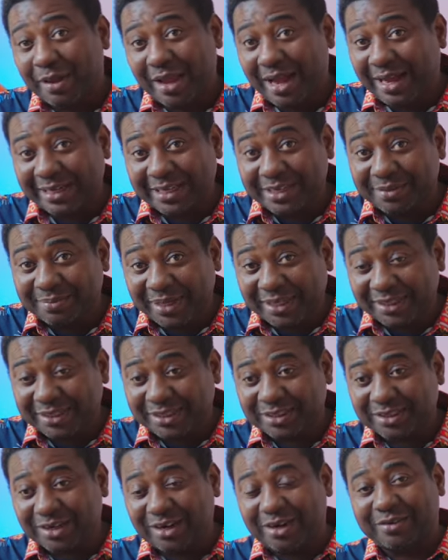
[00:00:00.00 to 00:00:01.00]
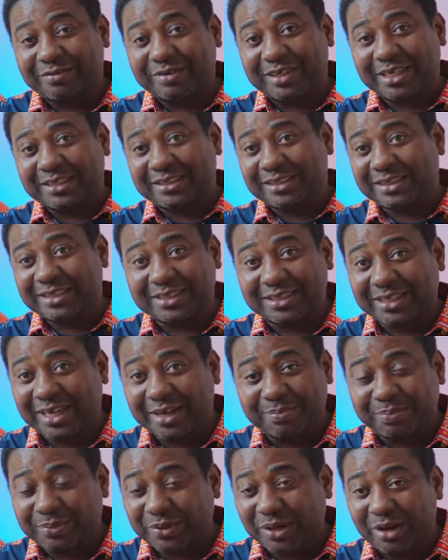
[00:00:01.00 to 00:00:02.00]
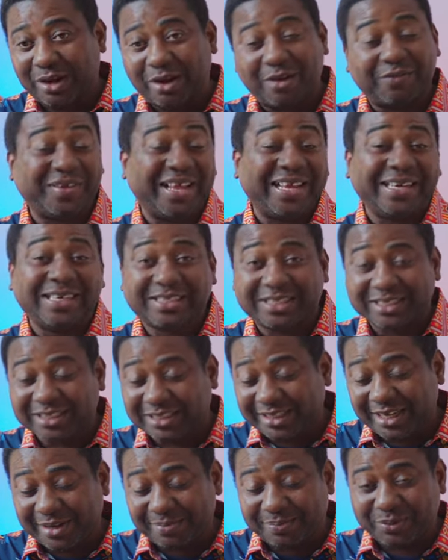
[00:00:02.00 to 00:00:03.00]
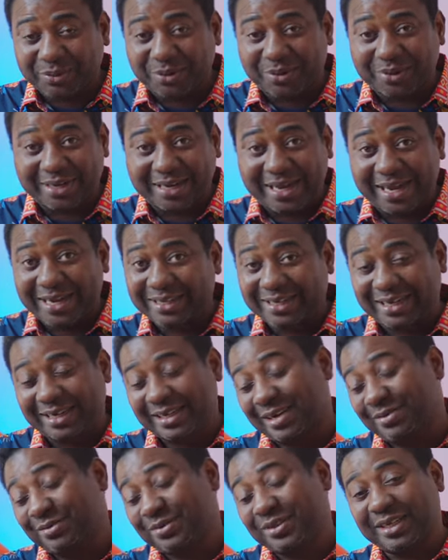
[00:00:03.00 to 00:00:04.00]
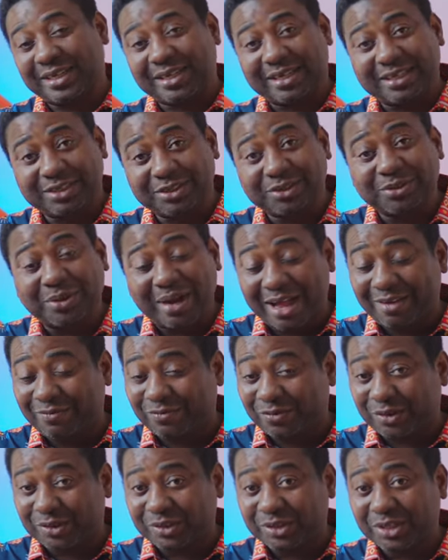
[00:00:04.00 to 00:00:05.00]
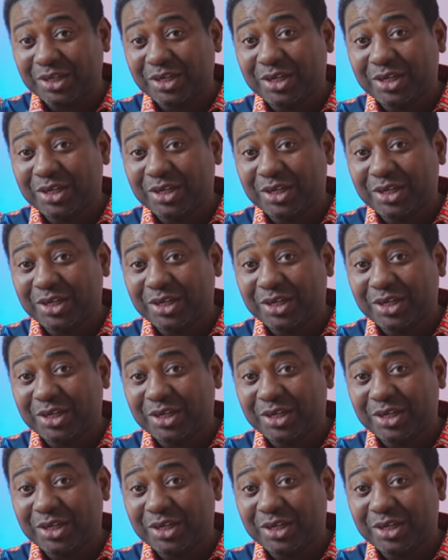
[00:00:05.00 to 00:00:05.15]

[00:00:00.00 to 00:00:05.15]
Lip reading: an image of their CSK Pro, of any CSK Pro online, and I would think you have one.